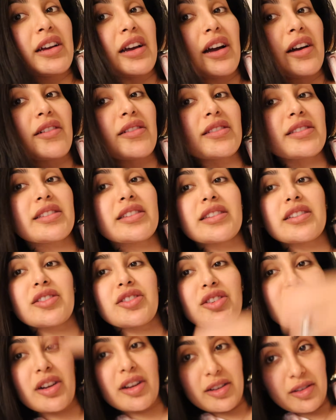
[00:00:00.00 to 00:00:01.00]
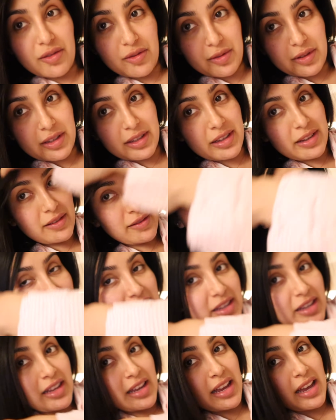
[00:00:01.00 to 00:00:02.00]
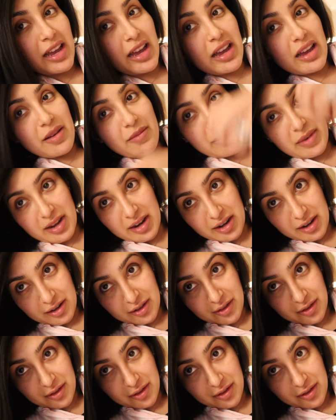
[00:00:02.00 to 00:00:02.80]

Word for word: how the slick shot always leaves my hair